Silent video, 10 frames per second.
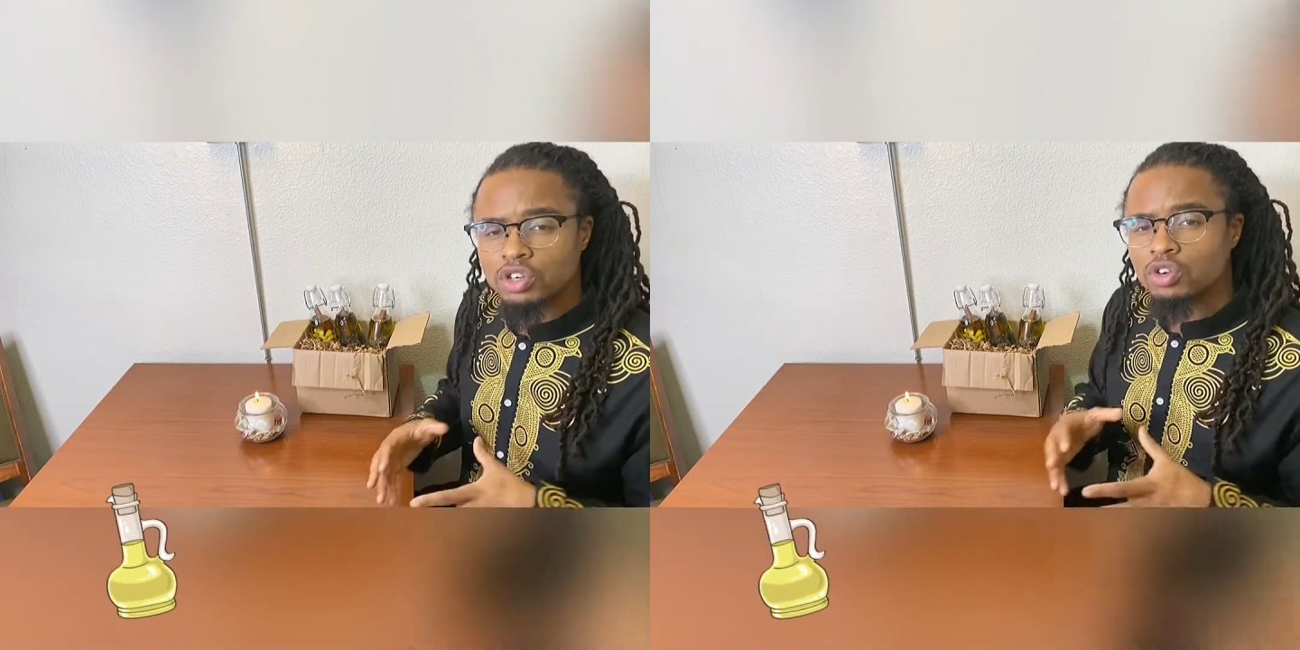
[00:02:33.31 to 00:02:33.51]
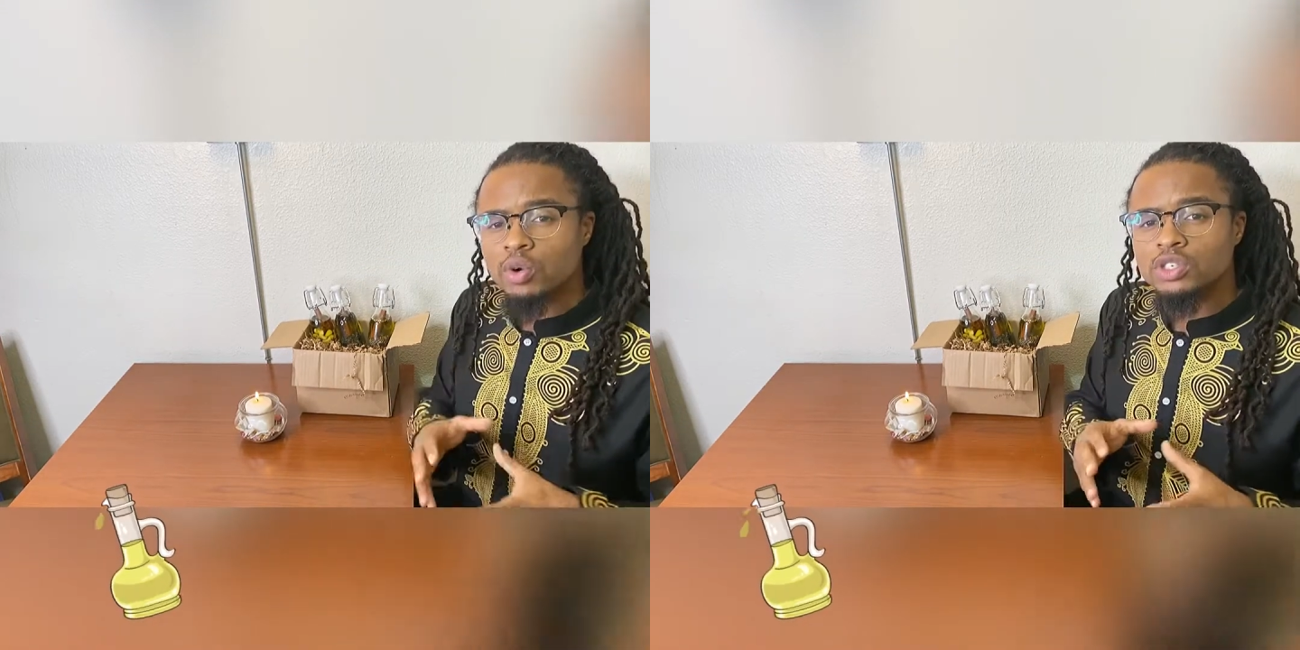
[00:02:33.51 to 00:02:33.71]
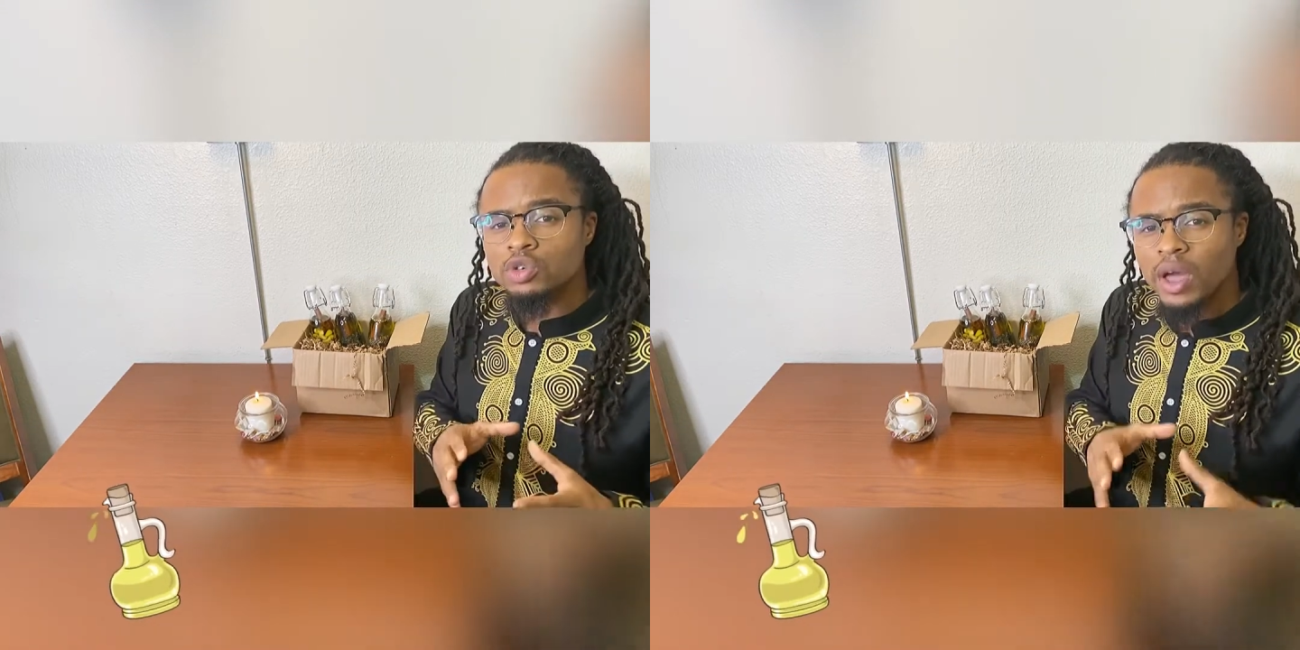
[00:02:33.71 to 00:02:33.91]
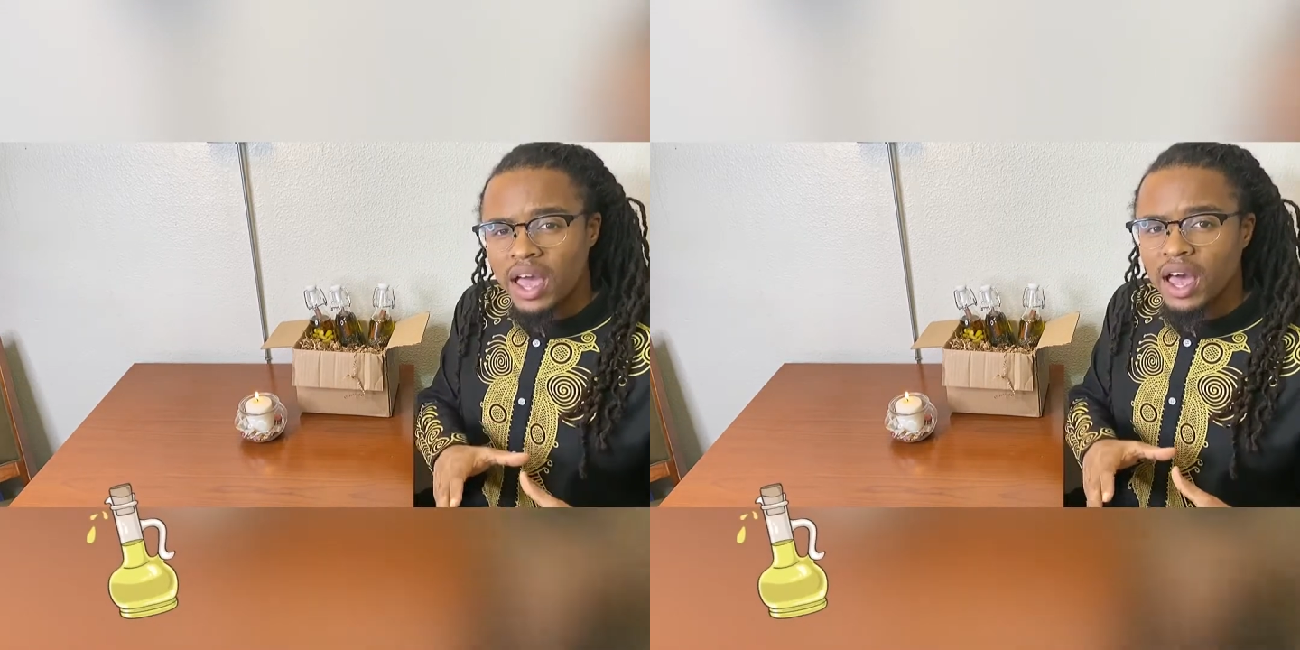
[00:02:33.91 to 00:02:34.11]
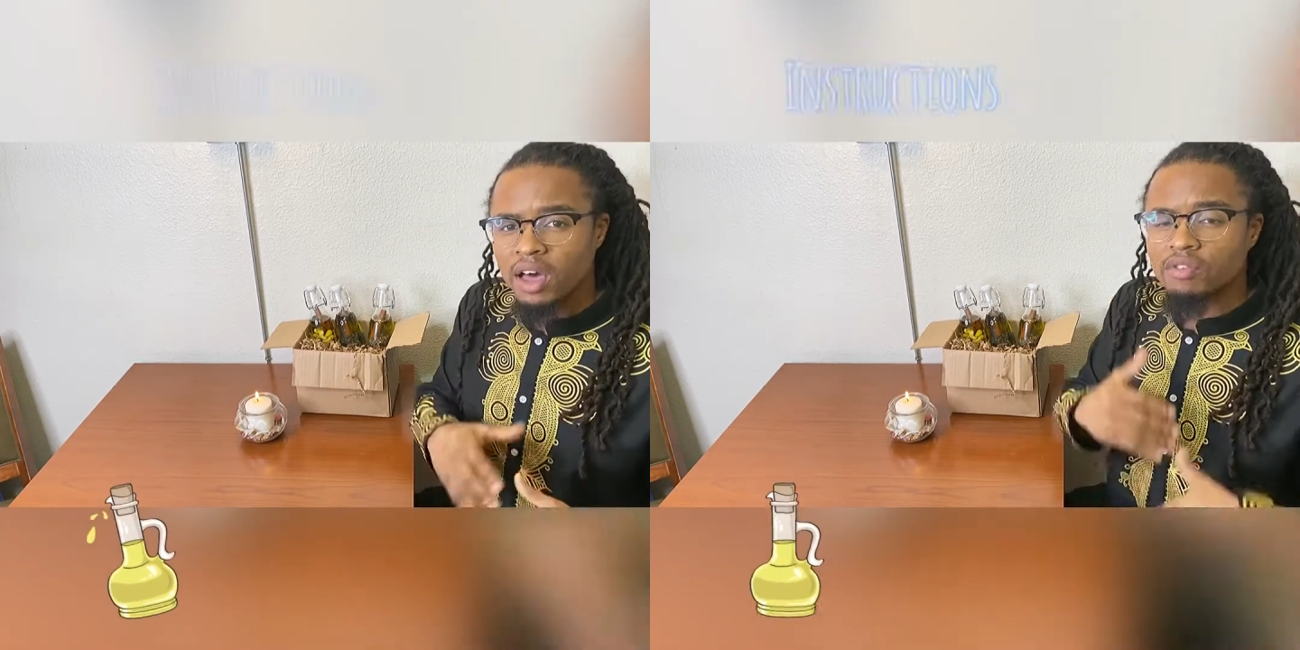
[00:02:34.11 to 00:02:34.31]
you're going to
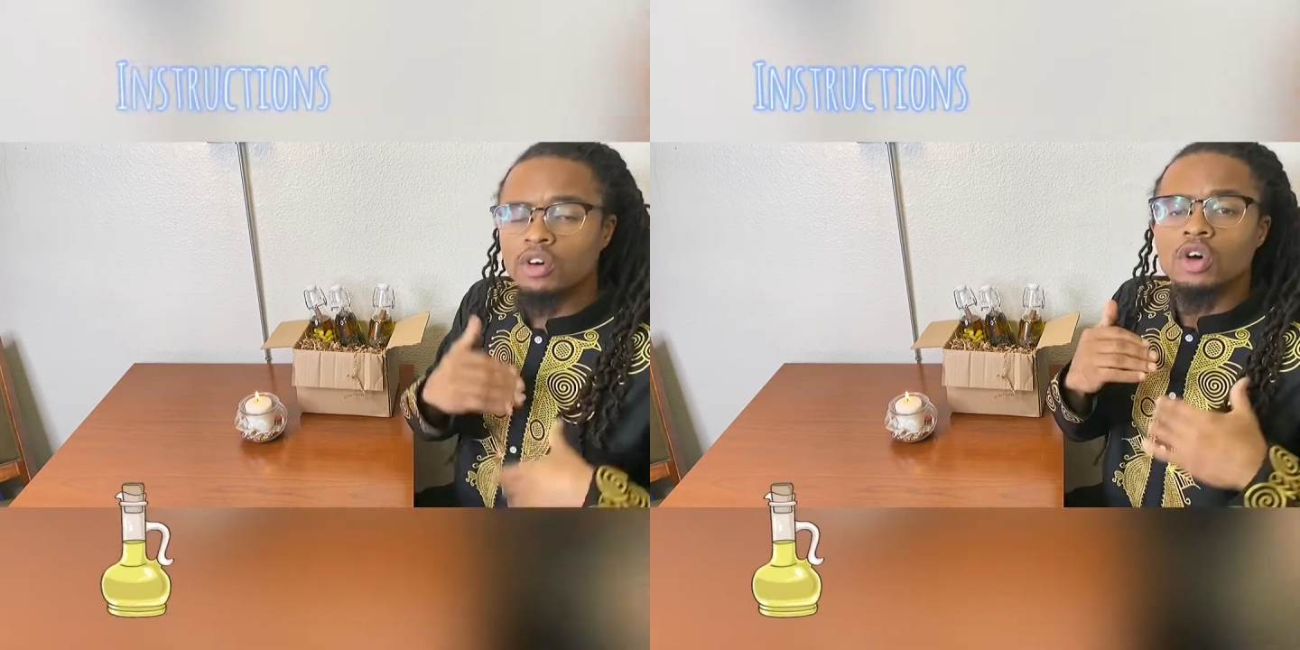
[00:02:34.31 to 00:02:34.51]
have